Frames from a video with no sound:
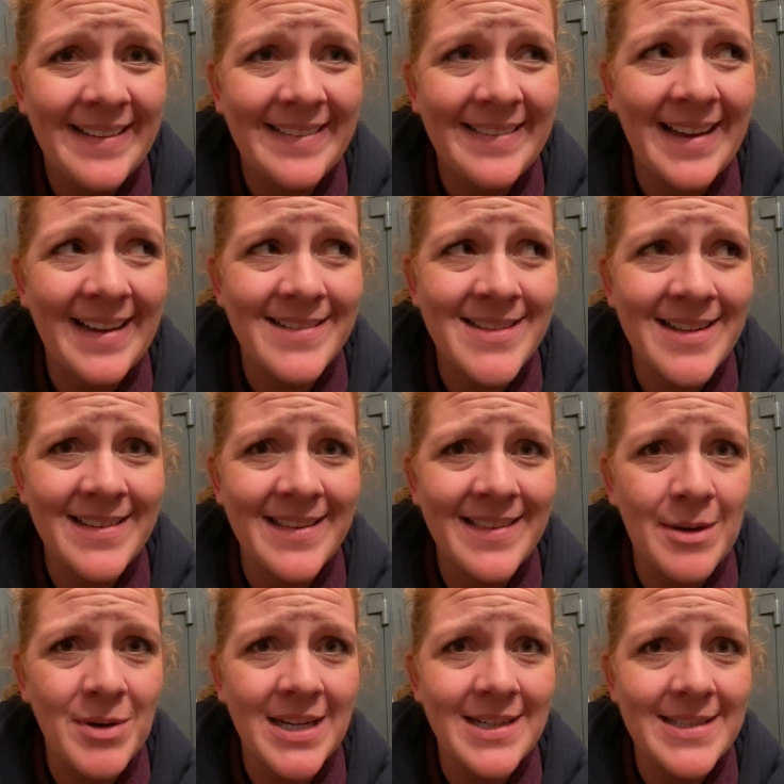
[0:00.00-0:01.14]
that said that they
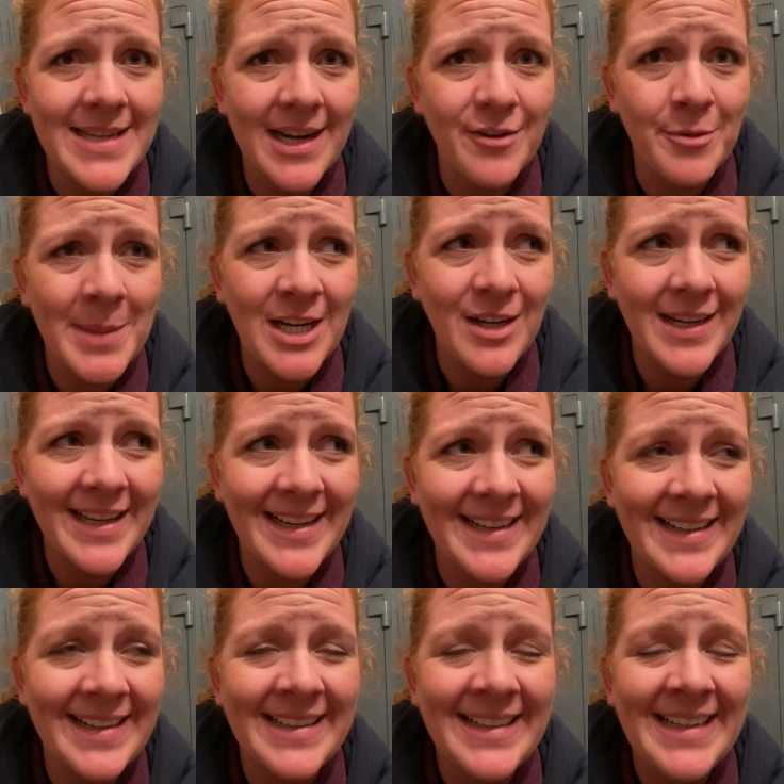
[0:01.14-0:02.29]
were going to attack
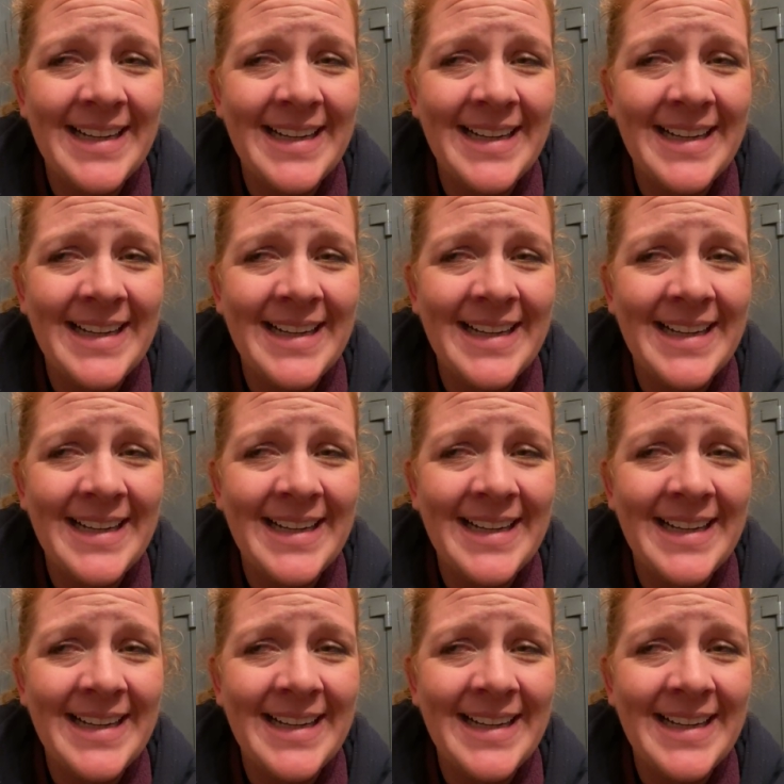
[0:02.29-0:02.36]
America.